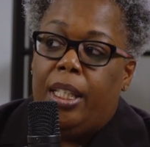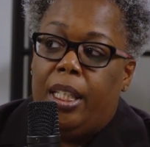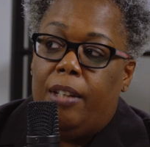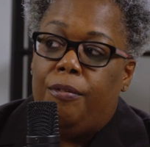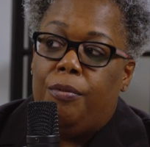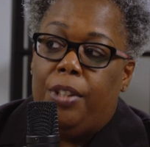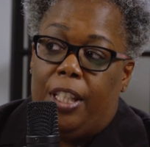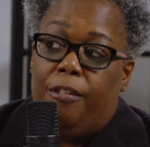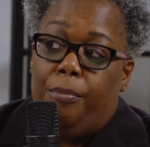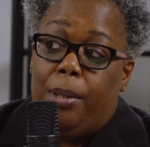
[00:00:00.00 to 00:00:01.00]

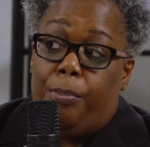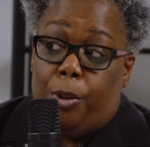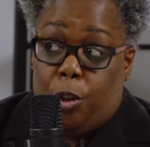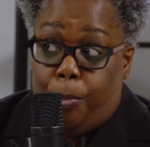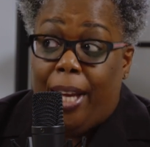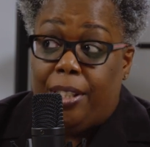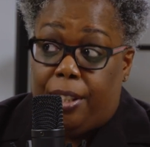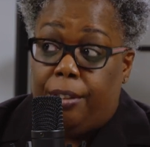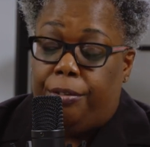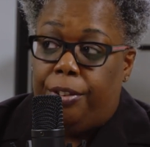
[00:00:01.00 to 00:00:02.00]
give me
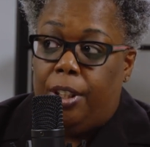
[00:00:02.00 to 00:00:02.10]
perspective